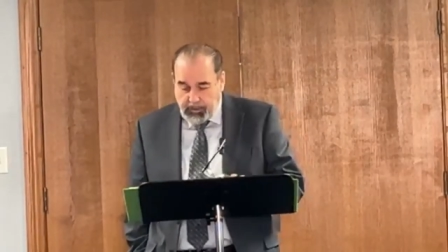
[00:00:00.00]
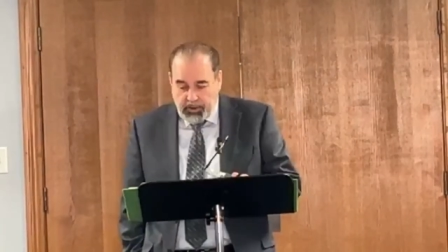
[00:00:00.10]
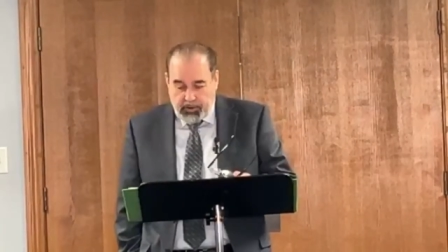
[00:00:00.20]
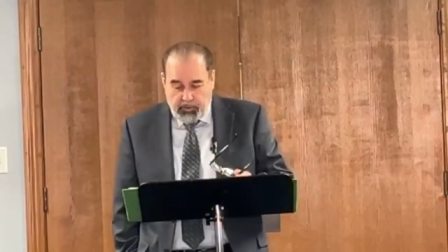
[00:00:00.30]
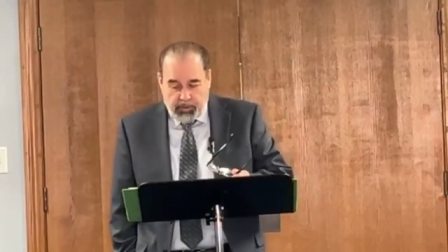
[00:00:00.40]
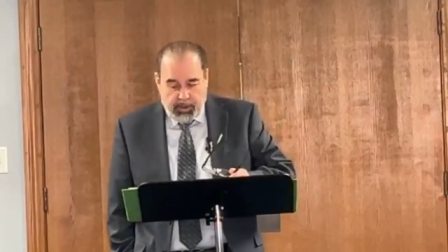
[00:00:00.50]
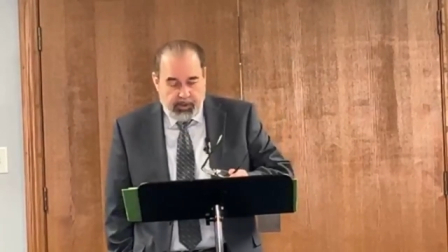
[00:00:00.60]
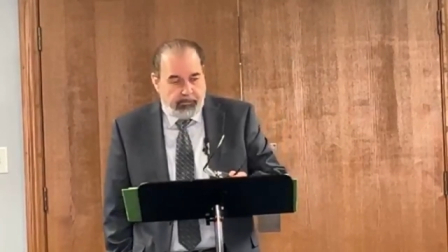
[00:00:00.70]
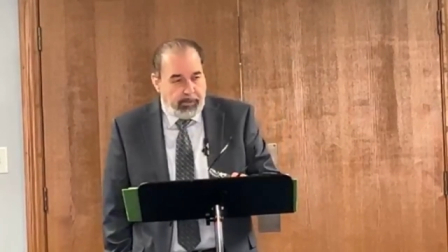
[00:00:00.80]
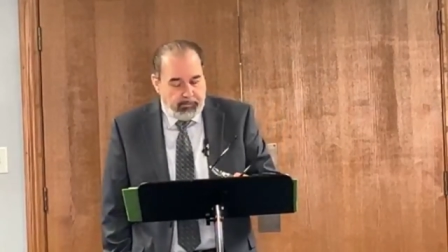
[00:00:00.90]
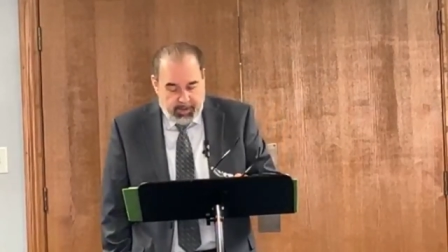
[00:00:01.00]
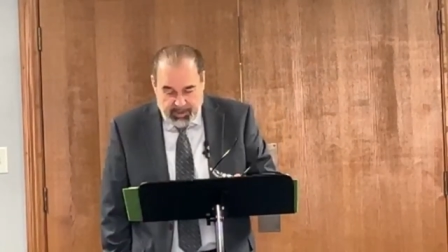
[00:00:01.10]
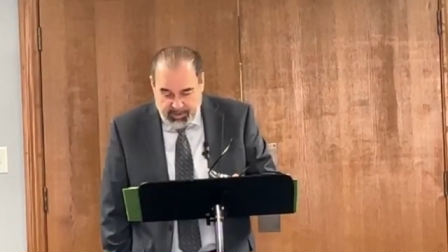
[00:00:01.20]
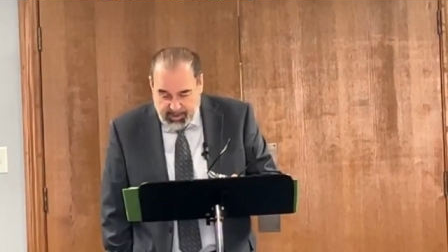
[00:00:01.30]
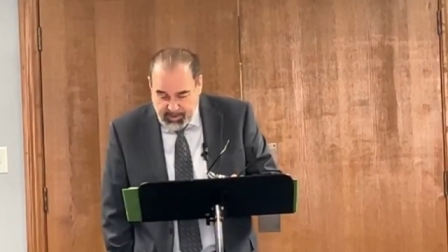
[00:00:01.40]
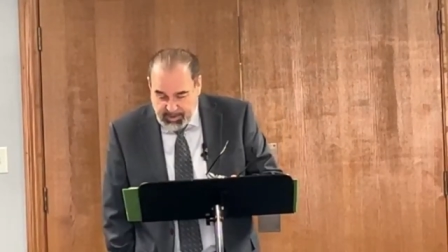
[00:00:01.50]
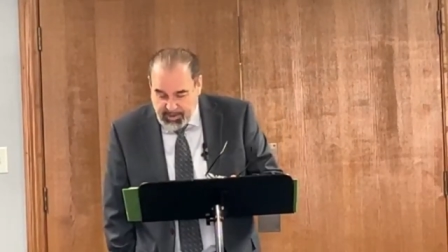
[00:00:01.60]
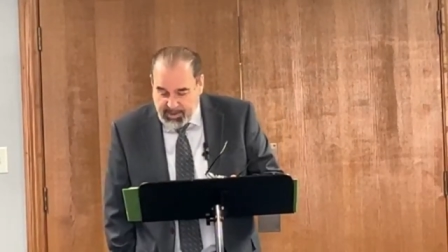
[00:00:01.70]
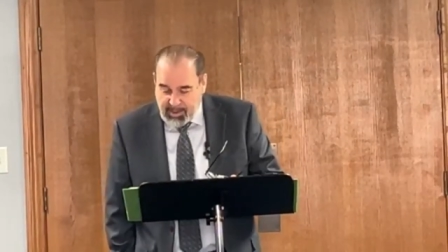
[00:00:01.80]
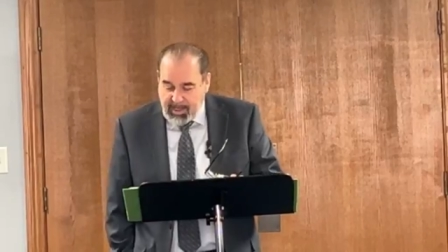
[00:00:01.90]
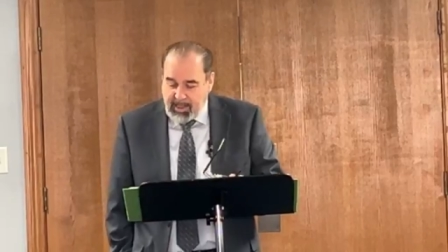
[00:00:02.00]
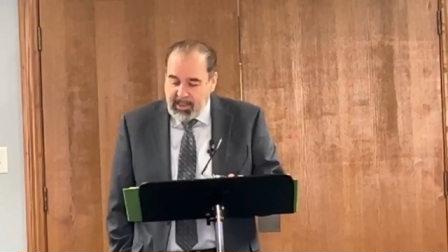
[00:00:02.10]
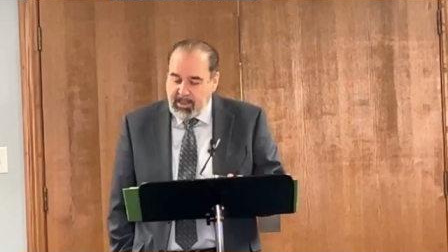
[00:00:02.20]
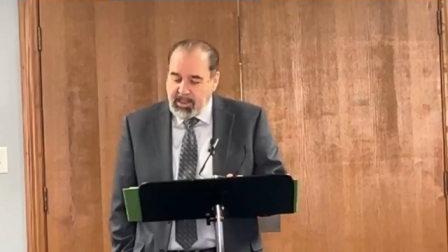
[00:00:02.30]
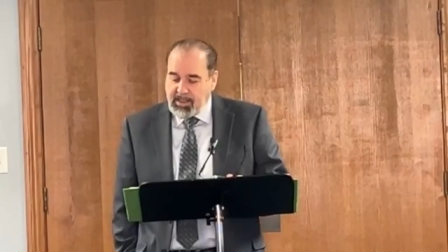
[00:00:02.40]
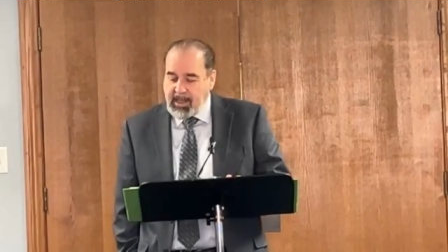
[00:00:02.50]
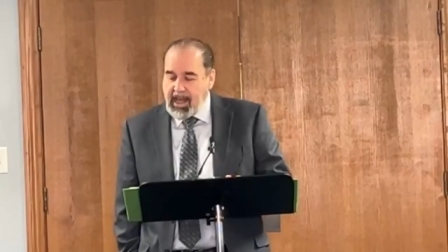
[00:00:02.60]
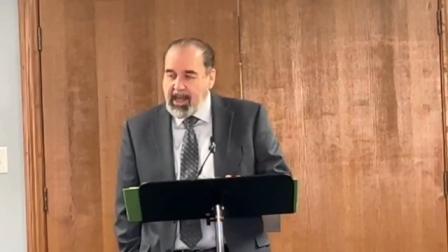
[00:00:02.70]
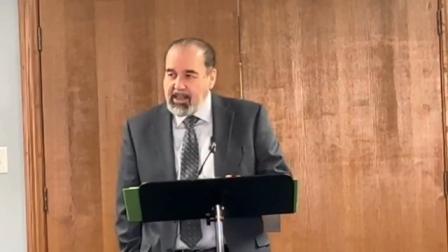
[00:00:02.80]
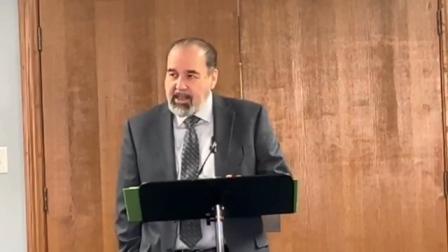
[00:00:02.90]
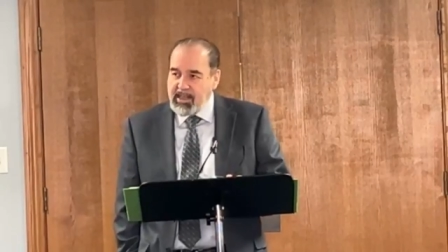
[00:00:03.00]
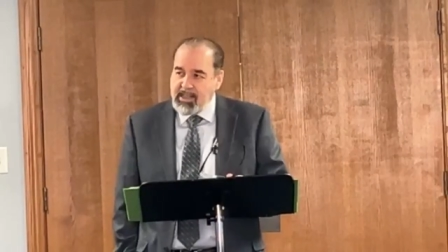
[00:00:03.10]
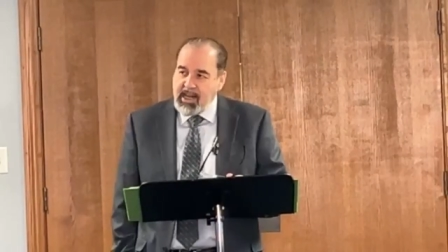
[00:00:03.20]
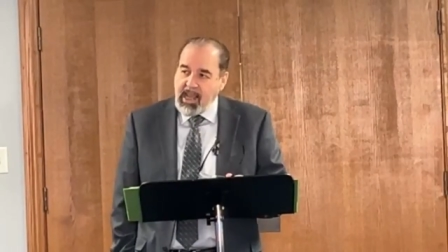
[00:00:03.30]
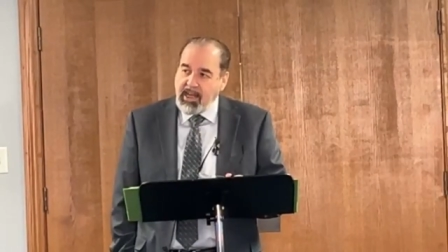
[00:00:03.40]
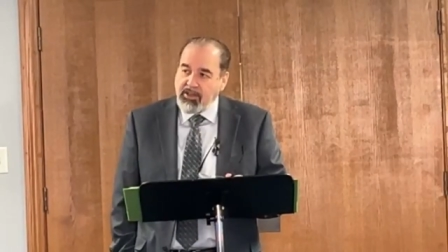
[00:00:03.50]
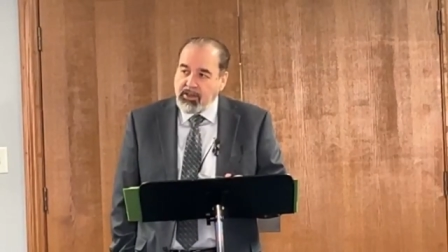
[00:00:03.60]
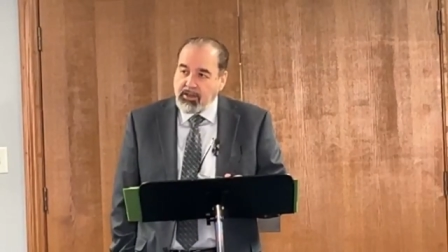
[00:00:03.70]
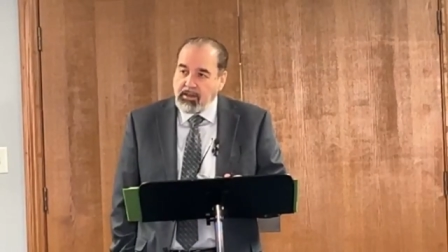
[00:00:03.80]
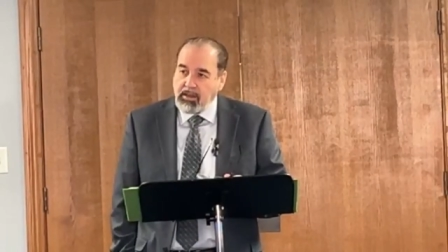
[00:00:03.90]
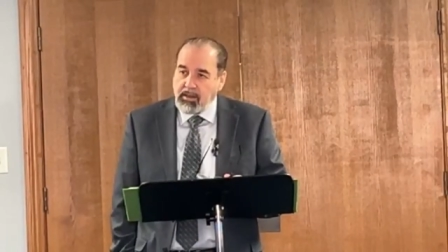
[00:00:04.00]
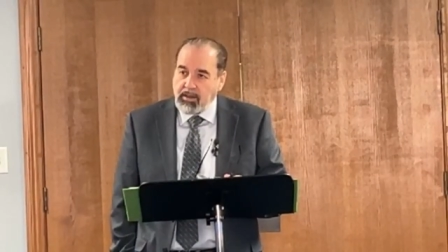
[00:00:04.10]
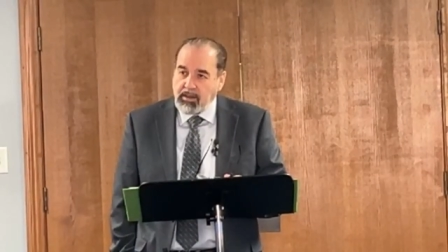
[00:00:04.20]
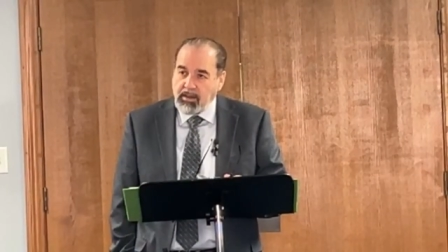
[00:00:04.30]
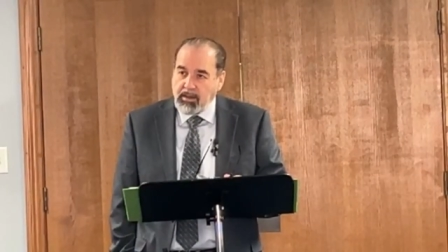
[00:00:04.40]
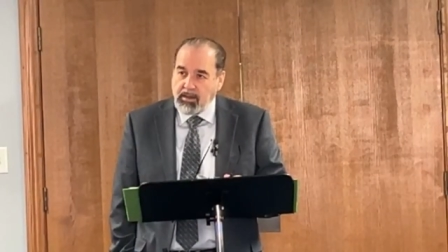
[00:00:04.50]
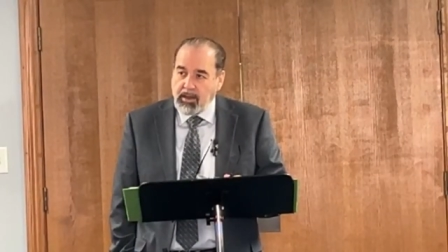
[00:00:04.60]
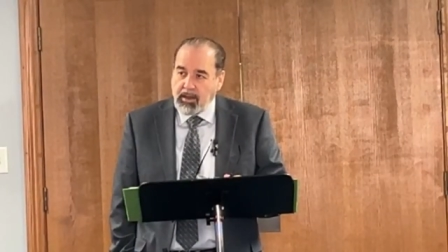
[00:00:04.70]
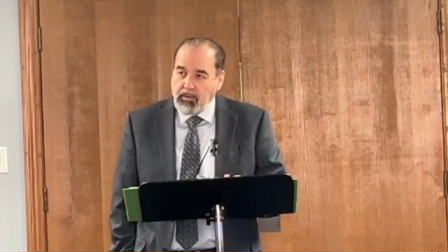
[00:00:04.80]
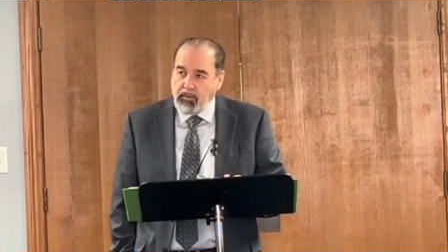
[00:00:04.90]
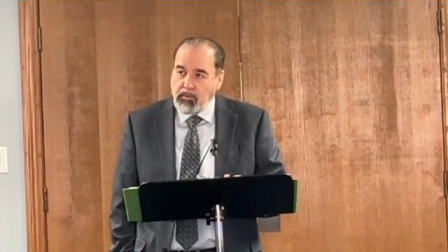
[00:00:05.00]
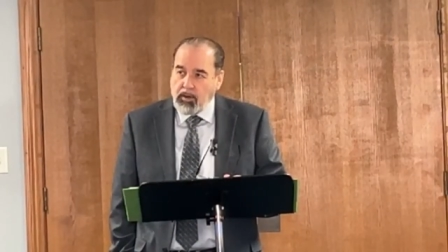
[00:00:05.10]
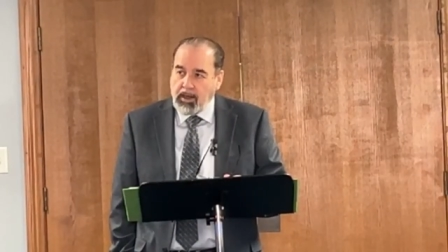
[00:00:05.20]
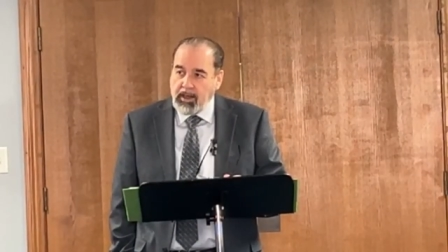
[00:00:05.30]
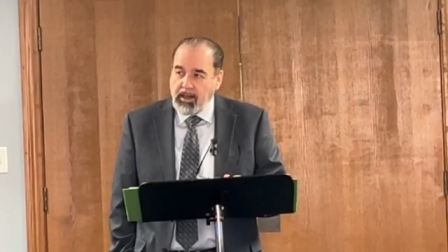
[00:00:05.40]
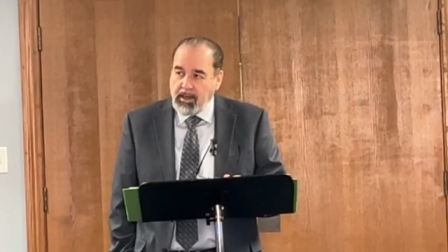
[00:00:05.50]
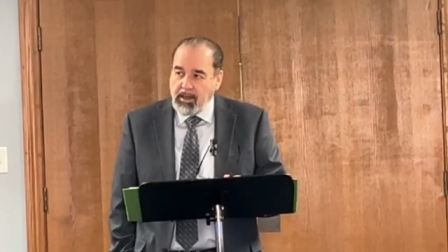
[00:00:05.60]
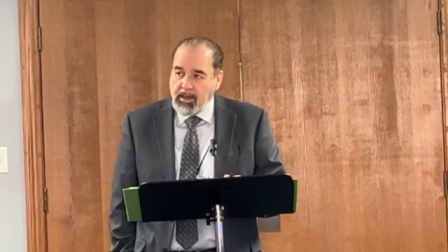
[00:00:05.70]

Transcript: verses 13 to 15, it says that Satan is disguised as an angel of what?